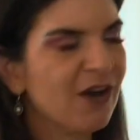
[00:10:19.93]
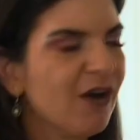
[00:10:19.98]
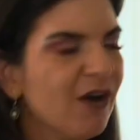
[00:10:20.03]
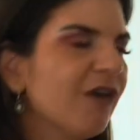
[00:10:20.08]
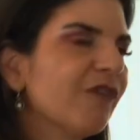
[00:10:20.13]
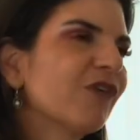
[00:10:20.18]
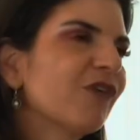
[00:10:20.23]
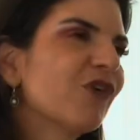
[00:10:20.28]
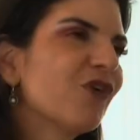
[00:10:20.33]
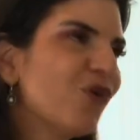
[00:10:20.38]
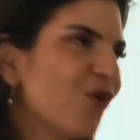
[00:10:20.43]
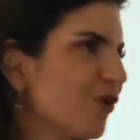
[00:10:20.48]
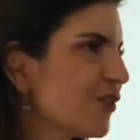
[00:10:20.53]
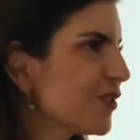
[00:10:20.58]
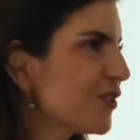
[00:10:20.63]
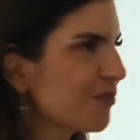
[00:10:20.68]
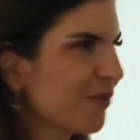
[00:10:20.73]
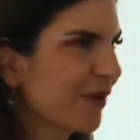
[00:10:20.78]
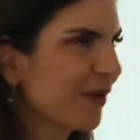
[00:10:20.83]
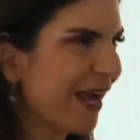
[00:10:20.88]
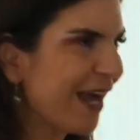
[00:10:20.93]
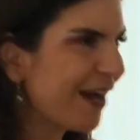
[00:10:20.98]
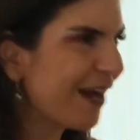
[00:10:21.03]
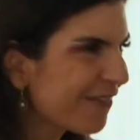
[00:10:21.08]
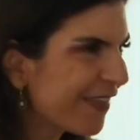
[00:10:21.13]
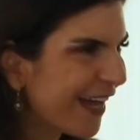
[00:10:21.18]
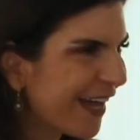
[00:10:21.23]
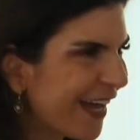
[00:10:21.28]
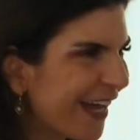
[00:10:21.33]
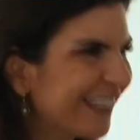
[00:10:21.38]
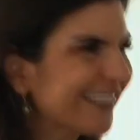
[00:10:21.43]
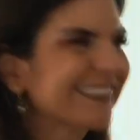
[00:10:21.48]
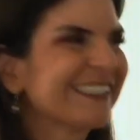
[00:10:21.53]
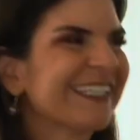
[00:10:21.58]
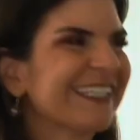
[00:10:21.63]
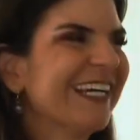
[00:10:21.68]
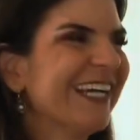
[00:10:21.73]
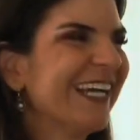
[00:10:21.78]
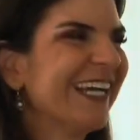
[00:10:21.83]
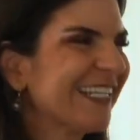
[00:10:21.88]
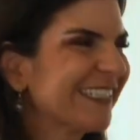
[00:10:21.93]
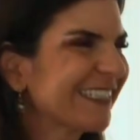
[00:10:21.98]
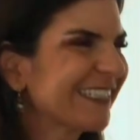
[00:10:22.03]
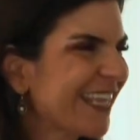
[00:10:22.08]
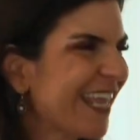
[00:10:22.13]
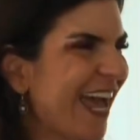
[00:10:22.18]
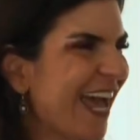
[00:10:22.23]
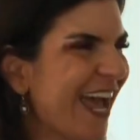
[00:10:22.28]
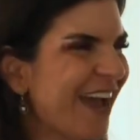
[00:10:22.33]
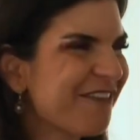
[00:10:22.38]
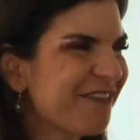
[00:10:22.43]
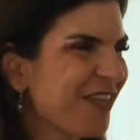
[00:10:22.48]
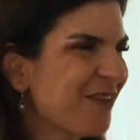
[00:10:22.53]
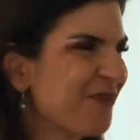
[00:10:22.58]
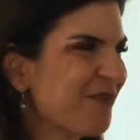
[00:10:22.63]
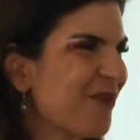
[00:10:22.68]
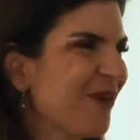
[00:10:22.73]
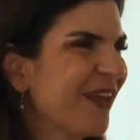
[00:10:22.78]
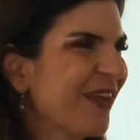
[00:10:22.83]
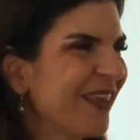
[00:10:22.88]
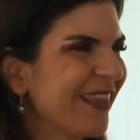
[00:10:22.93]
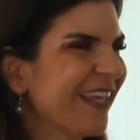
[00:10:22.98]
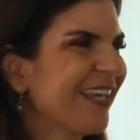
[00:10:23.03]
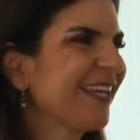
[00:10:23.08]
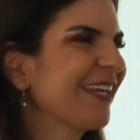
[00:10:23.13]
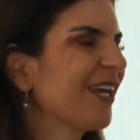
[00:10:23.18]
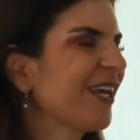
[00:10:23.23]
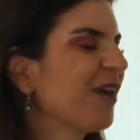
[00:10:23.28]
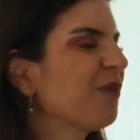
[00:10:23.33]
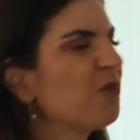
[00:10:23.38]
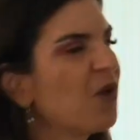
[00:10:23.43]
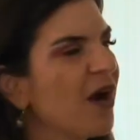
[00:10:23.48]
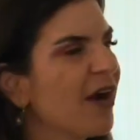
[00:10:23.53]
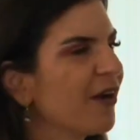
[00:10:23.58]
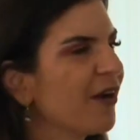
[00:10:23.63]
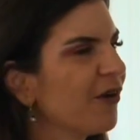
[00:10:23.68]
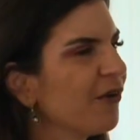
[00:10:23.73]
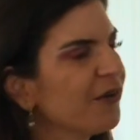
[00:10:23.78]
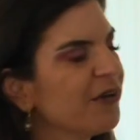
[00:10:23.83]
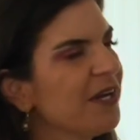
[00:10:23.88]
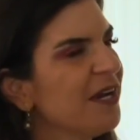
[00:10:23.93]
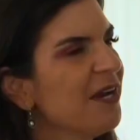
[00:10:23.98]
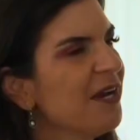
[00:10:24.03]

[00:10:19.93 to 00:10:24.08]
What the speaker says: Of course, we have that. It's there. If they want it, they can go wild.